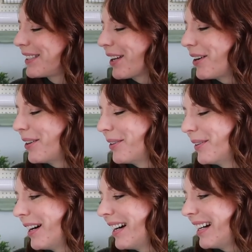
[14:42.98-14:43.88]
So,
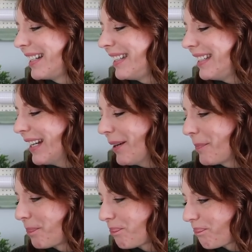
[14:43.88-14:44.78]
uh, yeah,
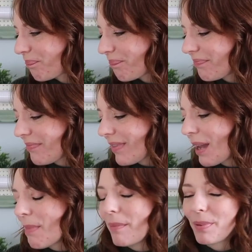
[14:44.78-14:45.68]
my